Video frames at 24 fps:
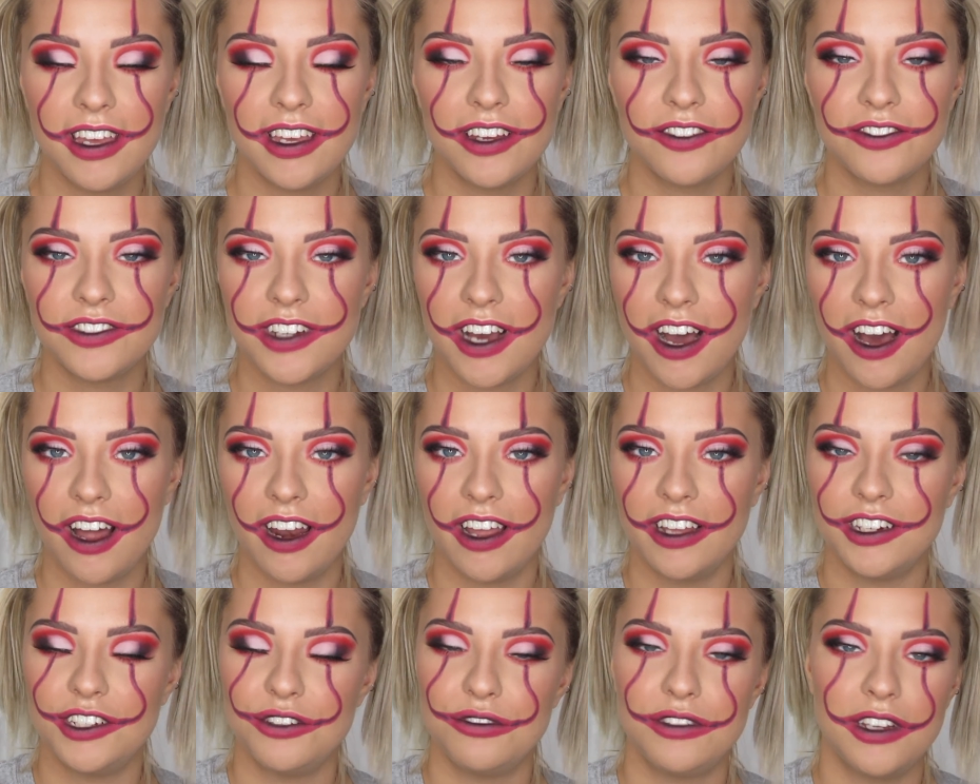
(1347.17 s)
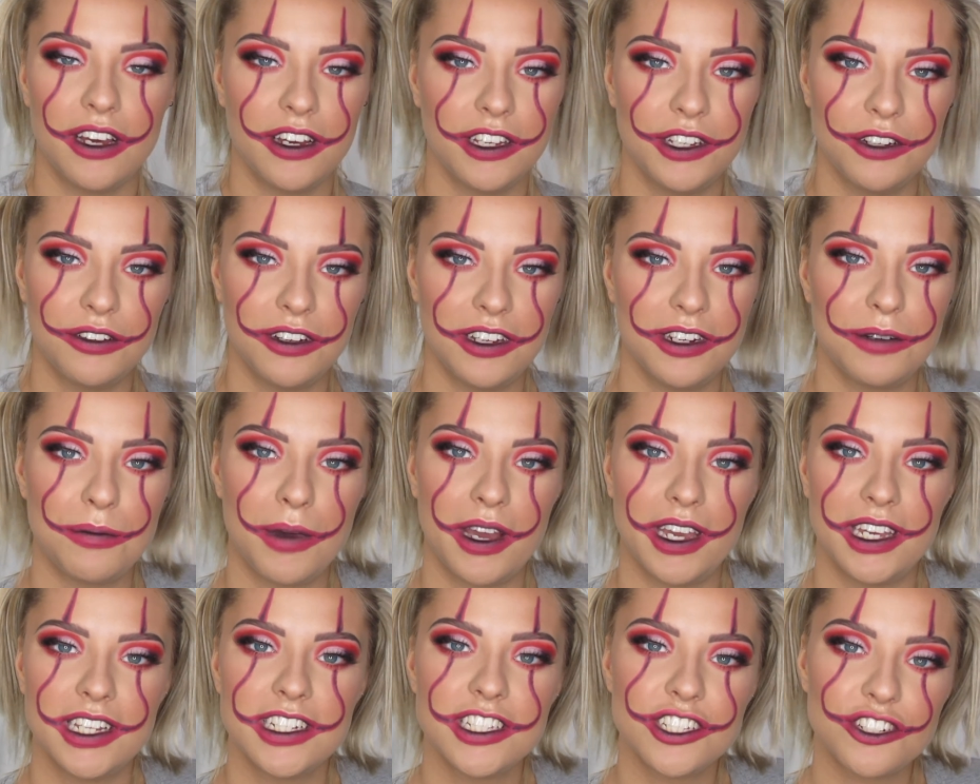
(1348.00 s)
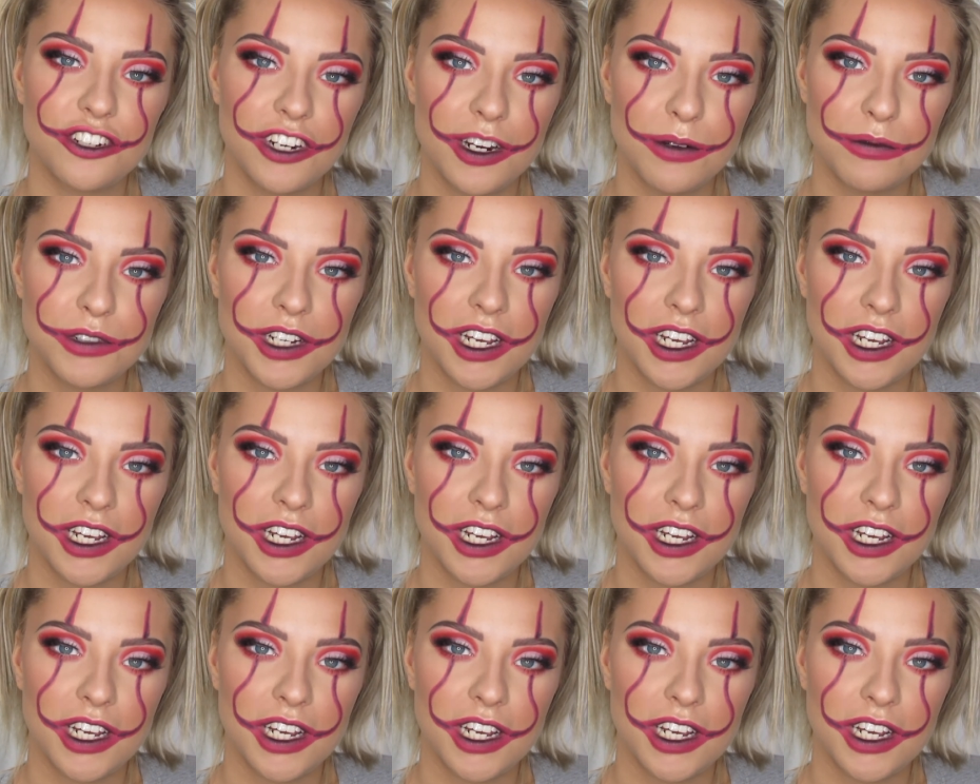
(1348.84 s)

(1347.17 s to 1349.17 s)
If not, I do tell you in my Instagram